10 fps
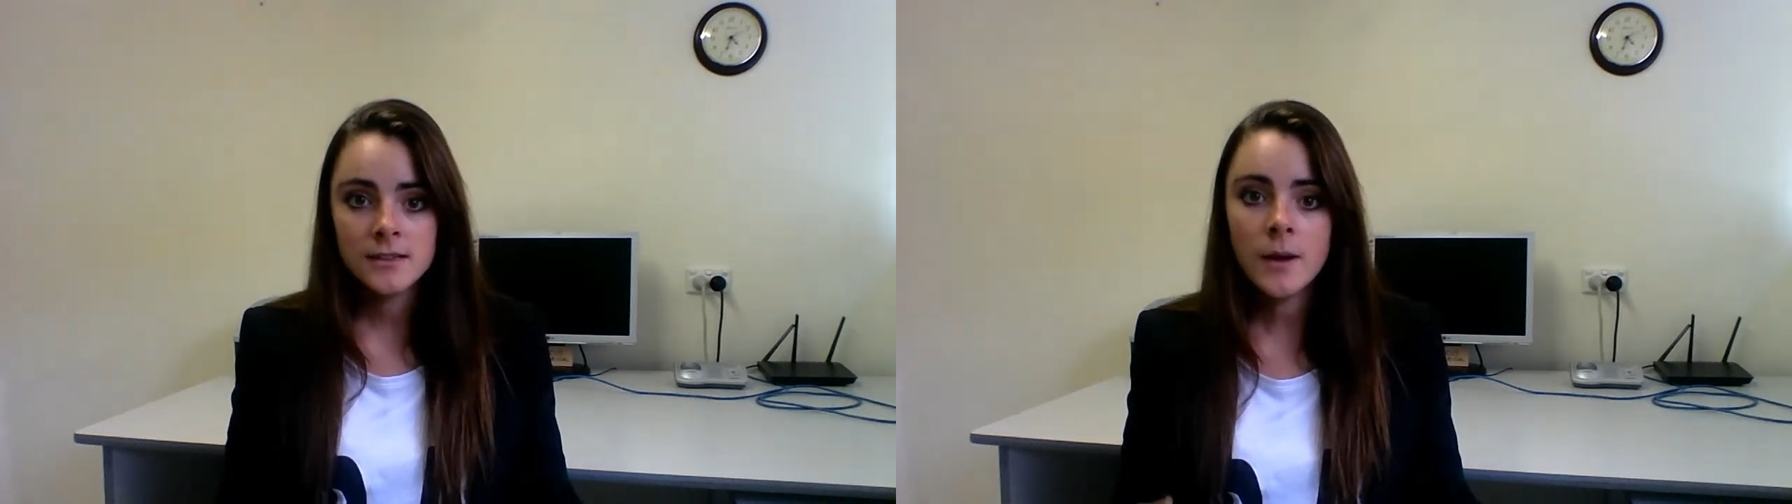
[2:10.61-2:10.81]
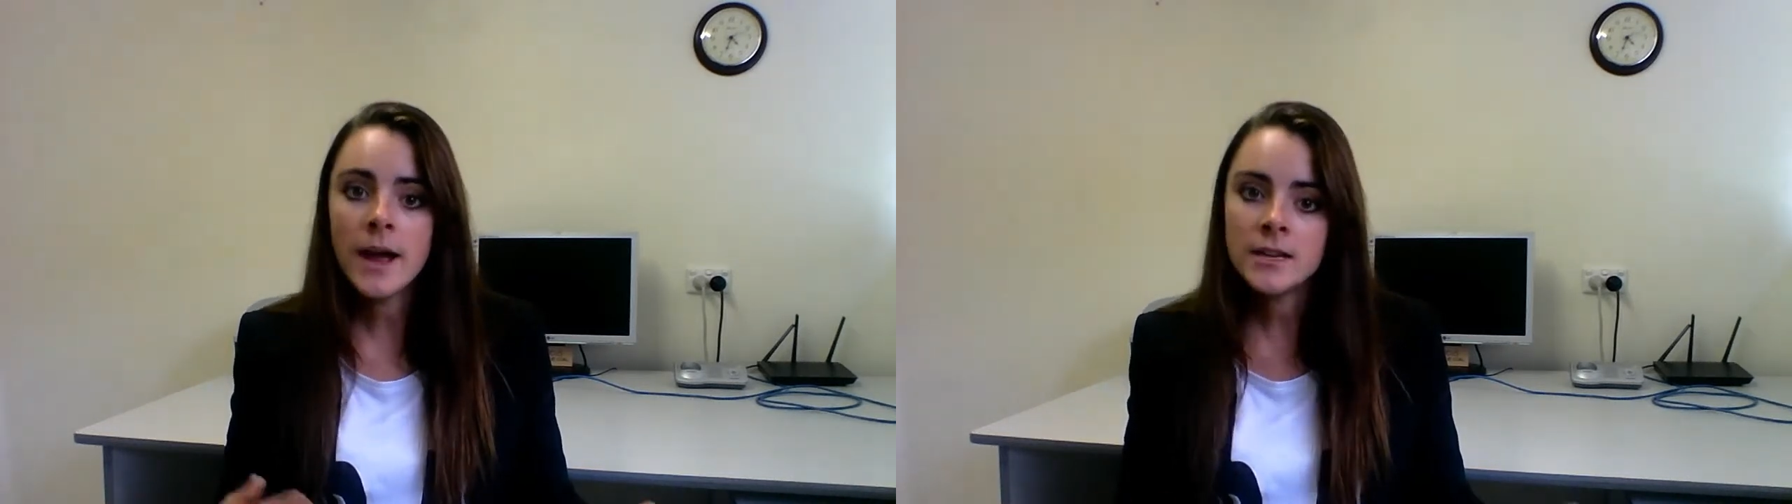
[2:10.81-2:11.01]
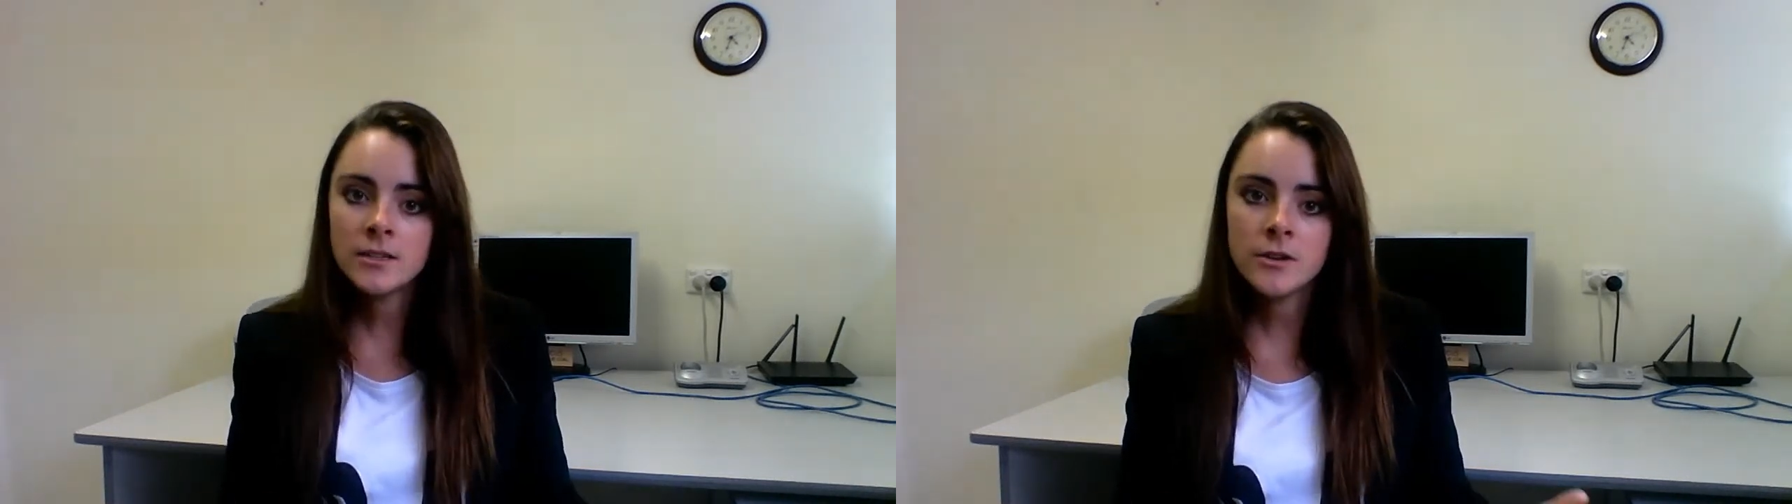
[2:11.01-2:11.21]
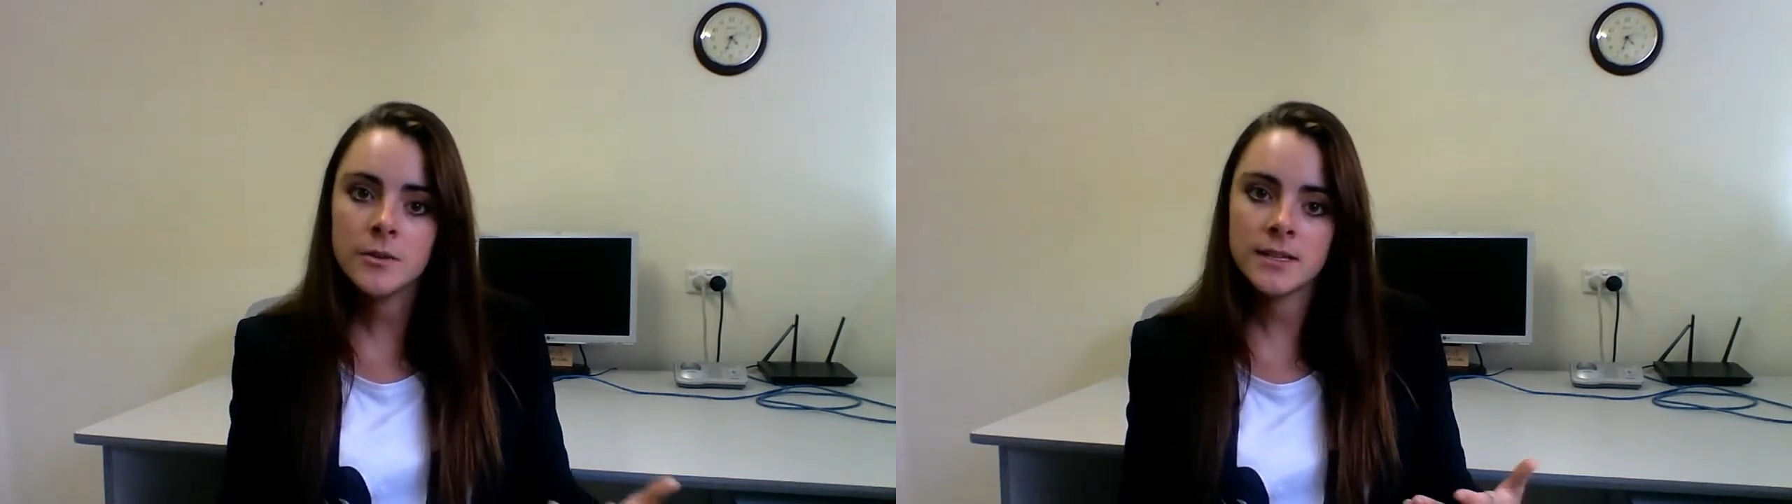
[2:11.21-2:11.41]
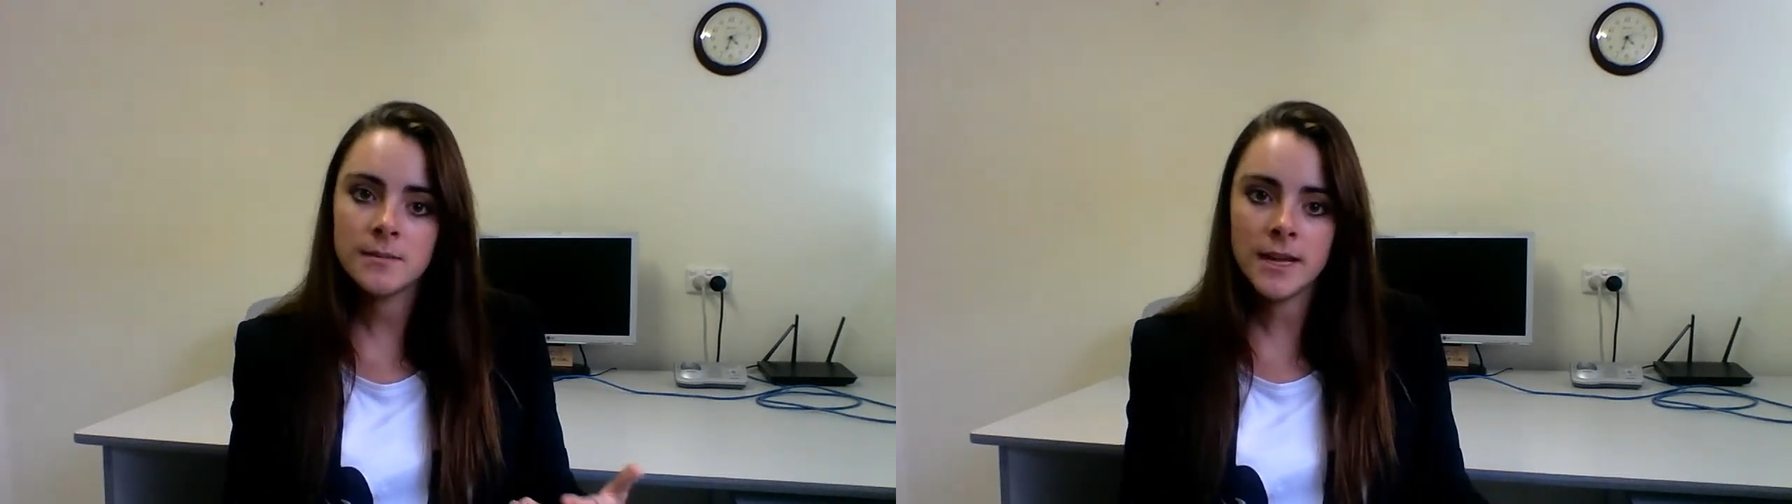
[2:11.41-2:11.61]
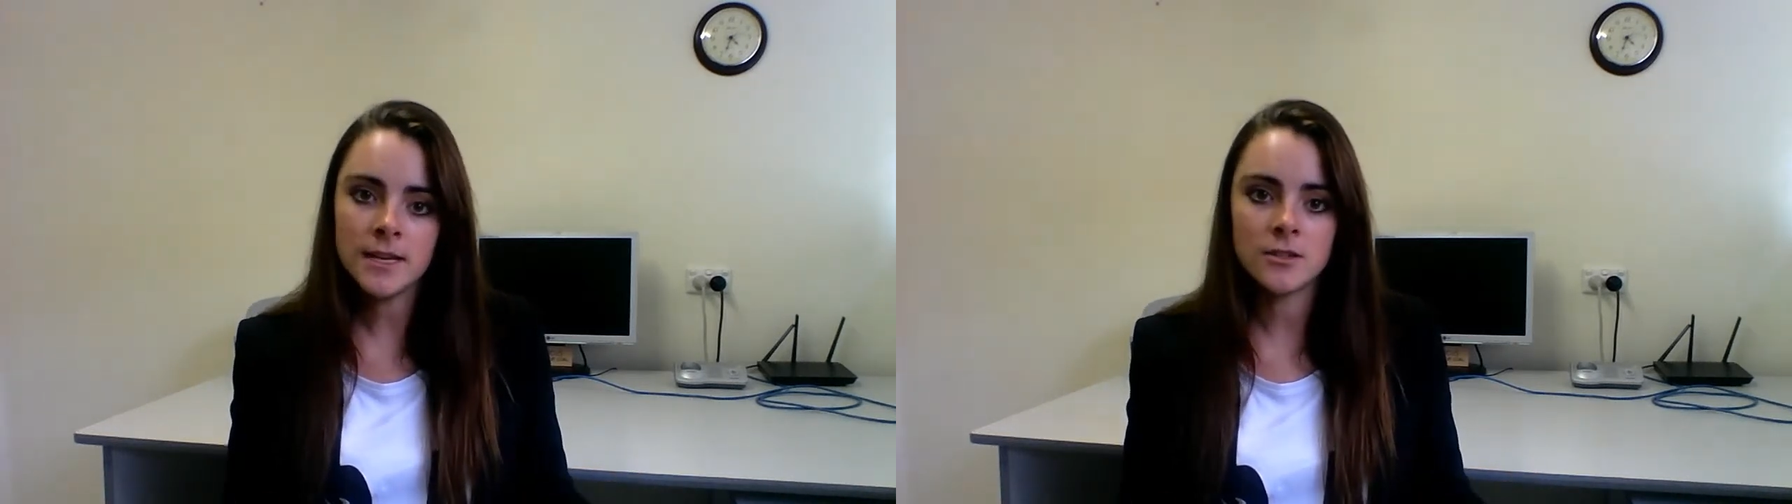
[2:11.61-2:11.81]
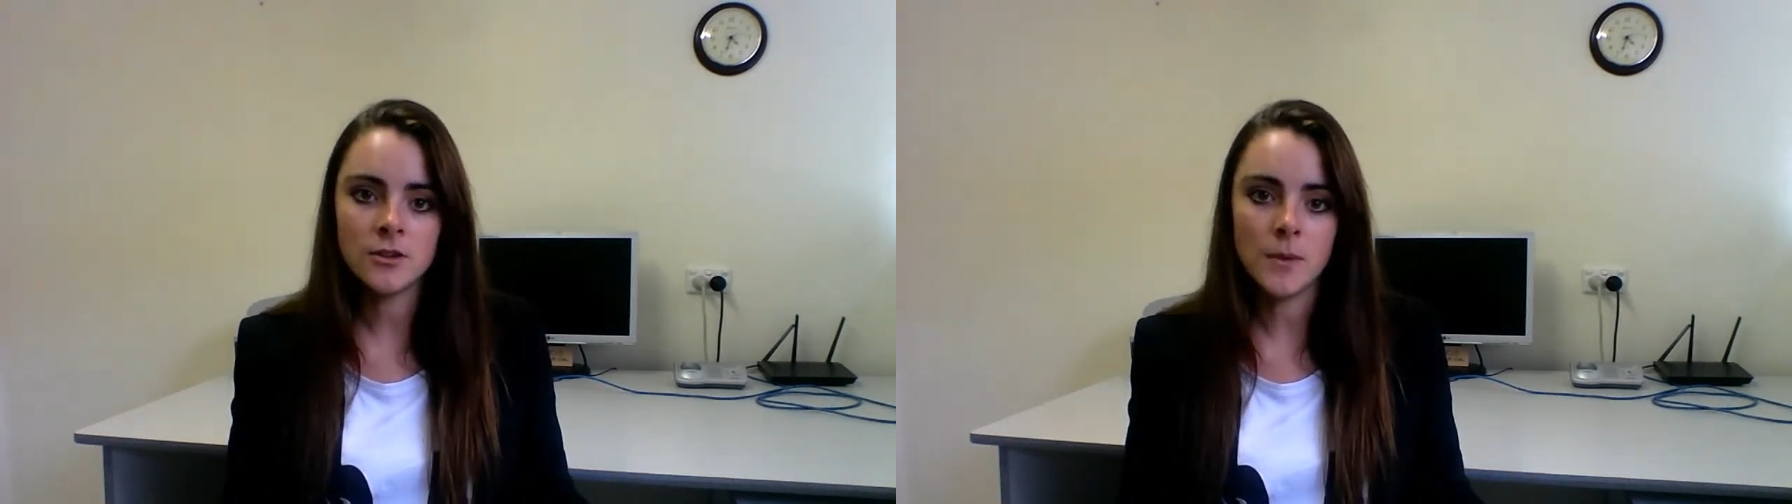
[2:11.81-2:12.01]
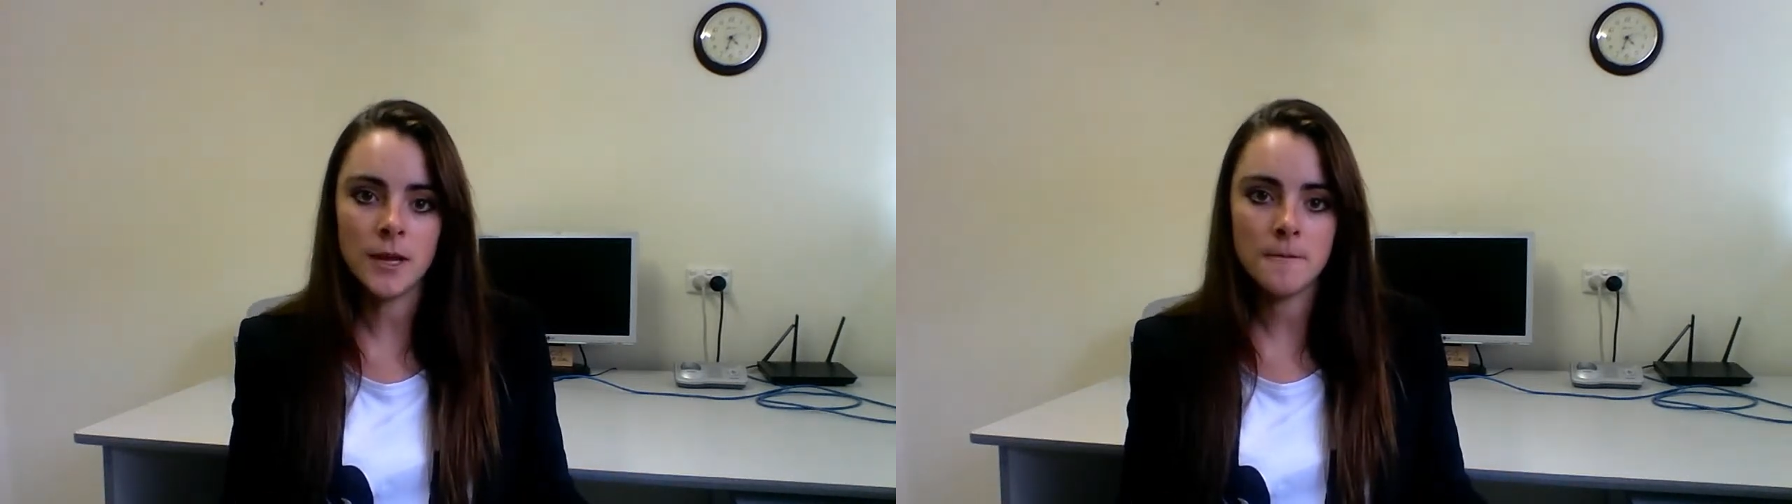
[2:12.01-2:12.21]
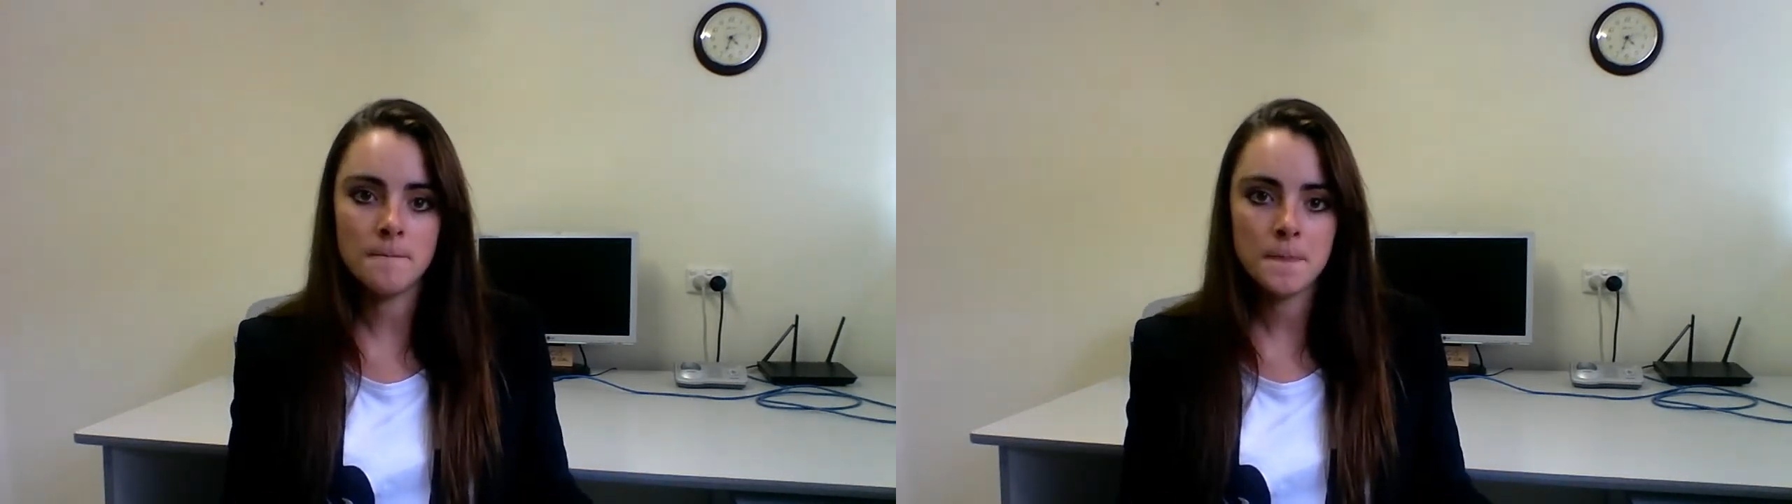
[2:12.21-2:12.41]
So I asked her to explain it to me.